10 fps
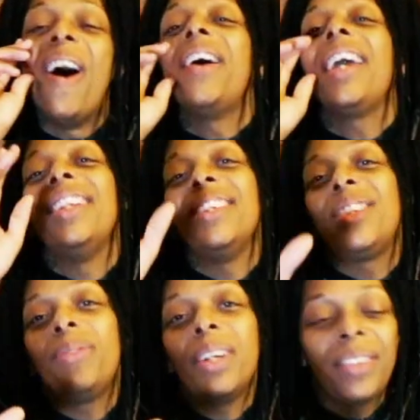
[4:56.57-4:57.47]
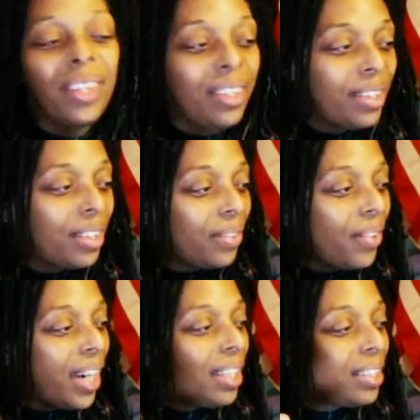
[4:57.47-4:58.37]
Okay, this is what I'm gonna do.
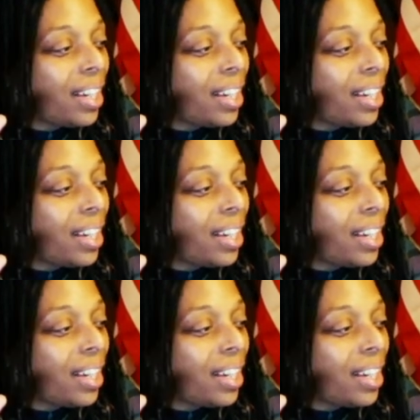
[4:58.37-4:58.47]
Wait,